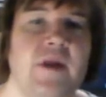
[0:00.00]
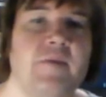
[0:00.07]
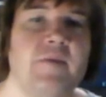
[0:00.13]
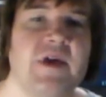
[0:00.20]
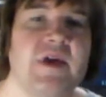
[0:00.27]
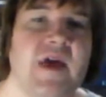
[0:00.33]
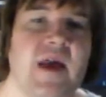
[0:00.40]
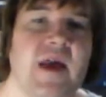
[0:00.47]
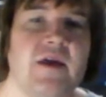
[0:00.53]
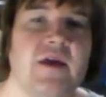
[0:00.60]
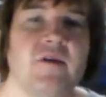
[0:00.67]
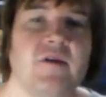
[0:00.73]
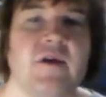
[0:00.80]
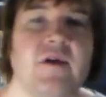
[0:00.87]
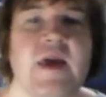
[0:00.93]

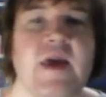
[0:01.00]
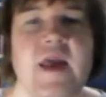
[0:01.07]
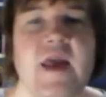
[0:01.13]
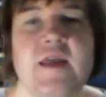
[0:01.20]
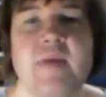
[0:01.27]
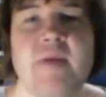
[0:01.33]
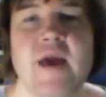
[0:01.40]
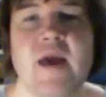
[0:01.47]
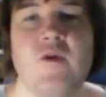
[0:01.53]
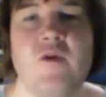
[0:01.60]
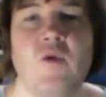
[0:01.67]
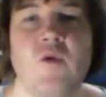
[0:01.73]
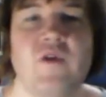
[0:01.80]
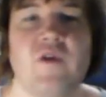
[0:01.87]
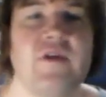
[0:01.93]
mechanic or handyman who
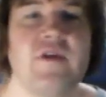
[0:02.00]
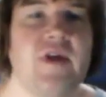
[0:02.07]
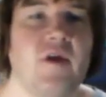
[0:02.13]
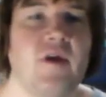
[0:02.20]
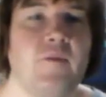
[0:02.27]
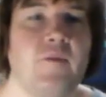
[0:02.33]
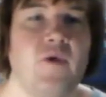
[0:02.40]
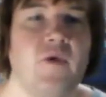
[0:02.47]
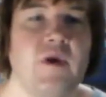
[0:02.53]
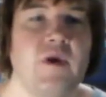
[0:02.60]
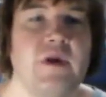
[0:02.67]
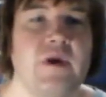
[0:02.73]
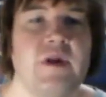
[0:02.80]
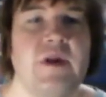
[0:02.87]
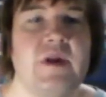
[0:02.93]
works at the airport
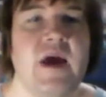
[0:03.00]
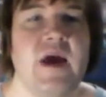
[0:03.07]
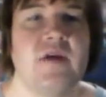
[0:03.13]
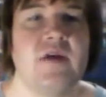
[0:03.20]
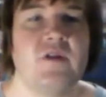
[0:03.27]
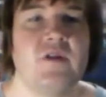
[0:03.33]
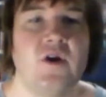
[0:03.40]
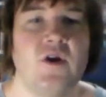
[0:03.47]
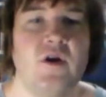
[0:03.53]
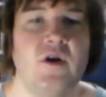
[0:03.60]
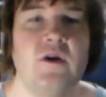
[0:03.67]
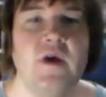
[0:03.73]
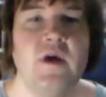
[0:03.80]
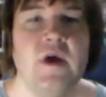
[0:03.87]
as Lowell.